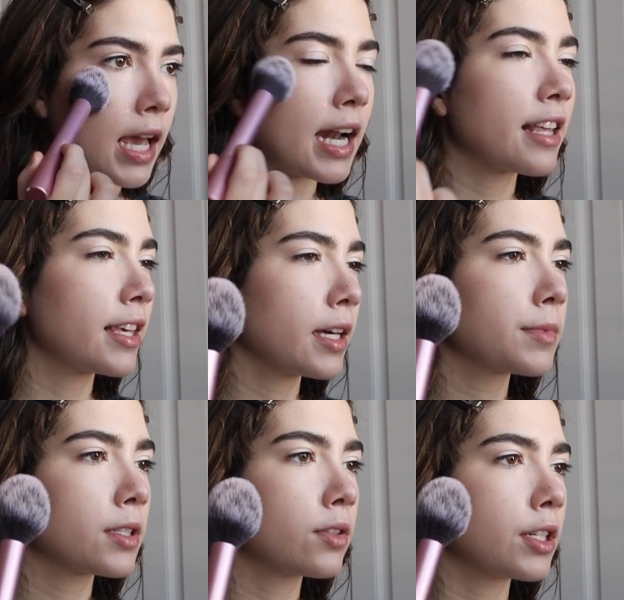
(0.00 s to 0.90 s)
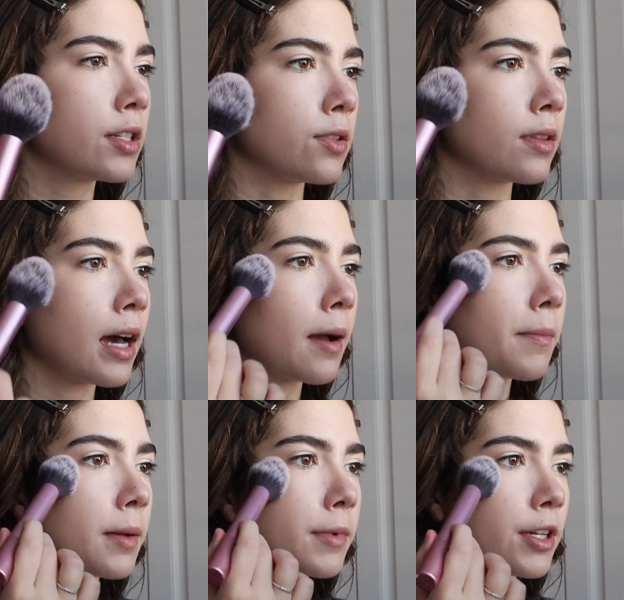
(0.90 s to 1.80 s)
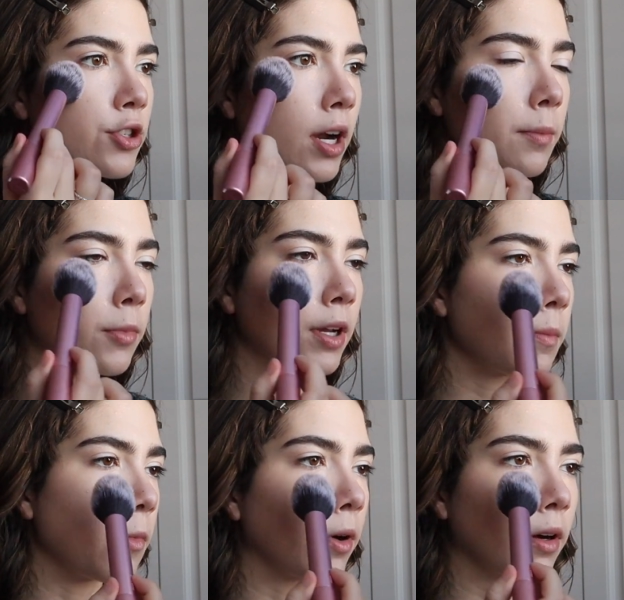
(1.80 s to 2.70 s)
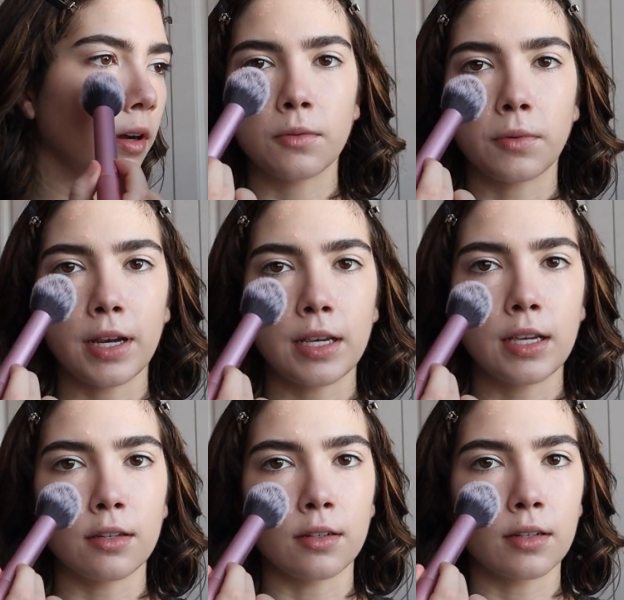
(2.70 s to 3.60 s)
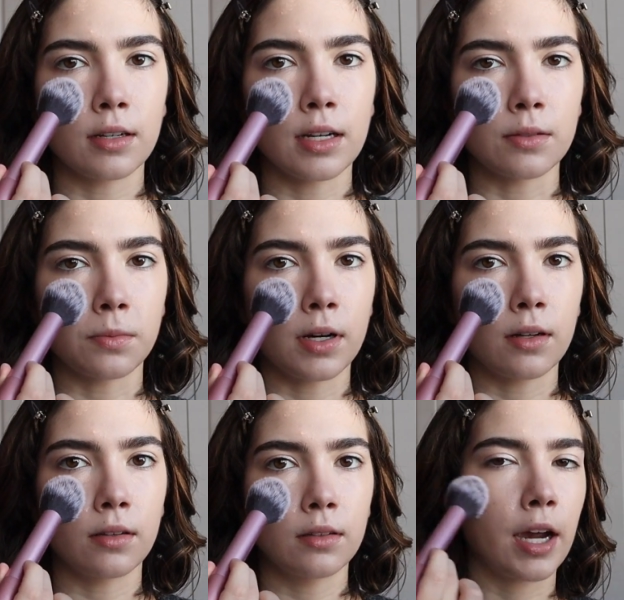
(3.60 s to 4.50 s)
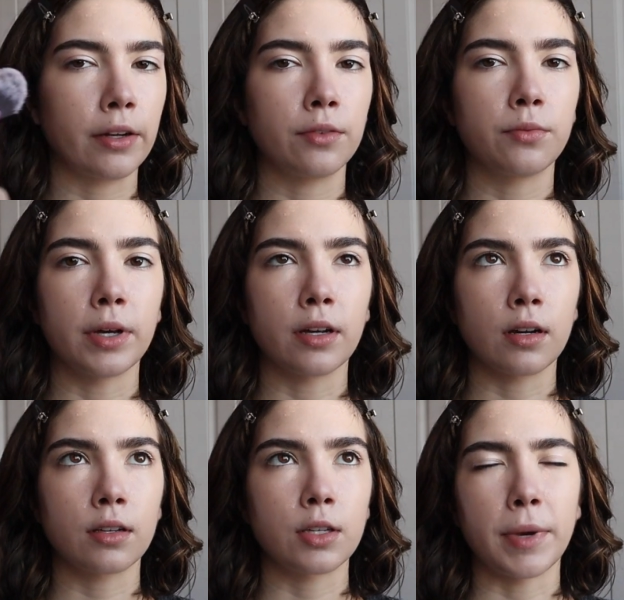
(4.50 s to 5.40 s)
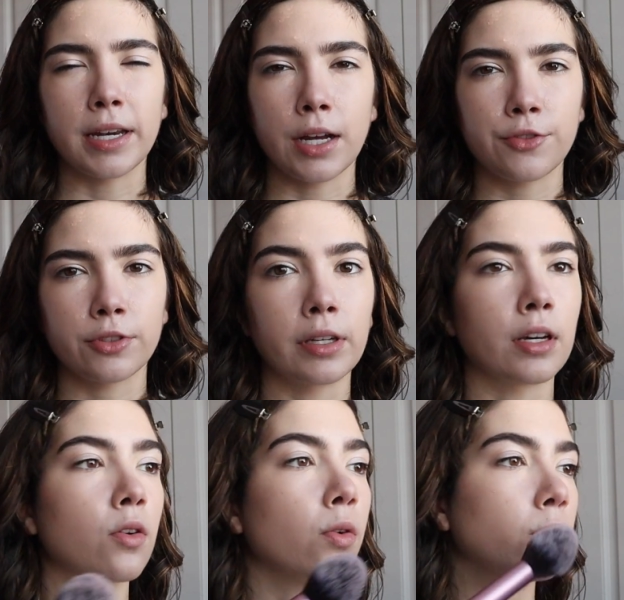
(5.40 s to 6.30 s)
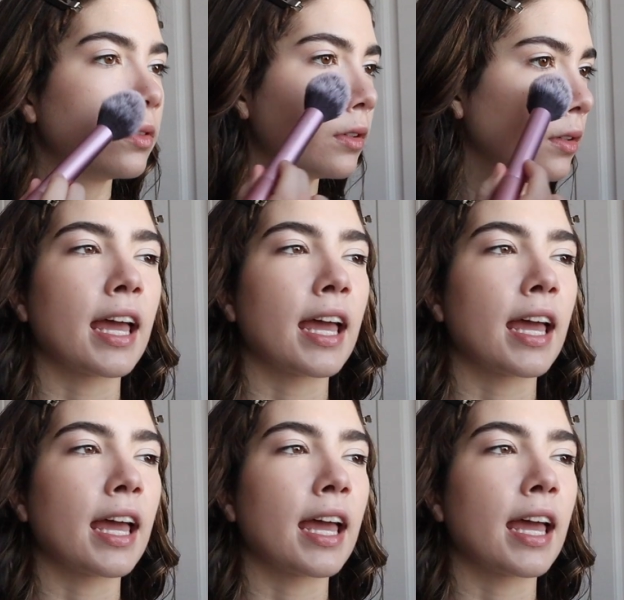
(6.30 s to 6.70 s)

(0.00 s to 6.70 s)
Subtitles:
And I think I'm still gonna do that, but I'm gonna try and bring it more right here as well, kind of where you might naturally get cold.